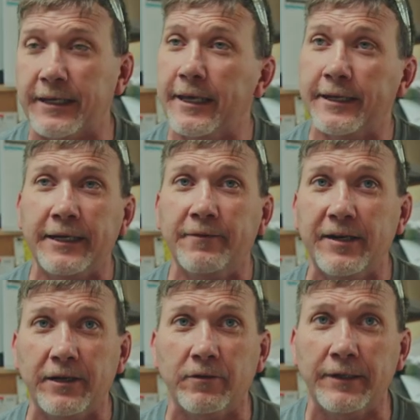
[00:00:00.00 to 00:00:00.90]
they can't get a
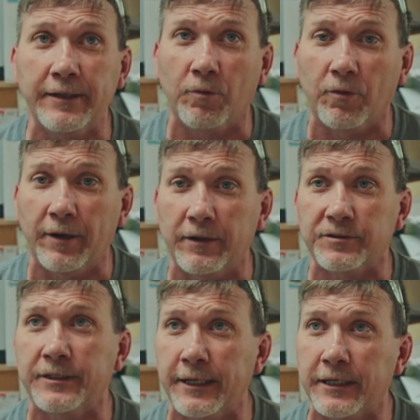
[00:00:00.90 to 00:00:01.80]
vehicle anywhere
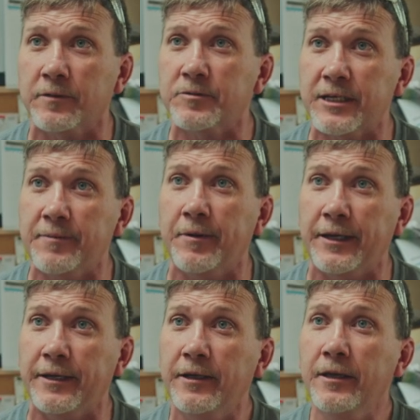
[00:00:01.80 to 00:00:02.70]
else, and they come see
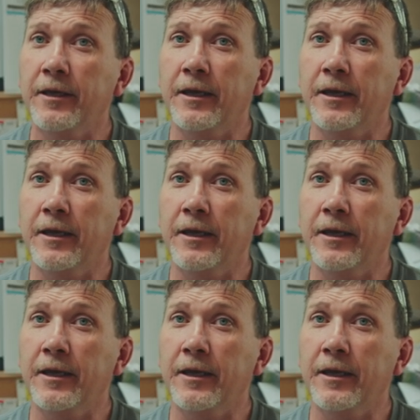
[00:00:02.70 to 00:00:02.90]
me,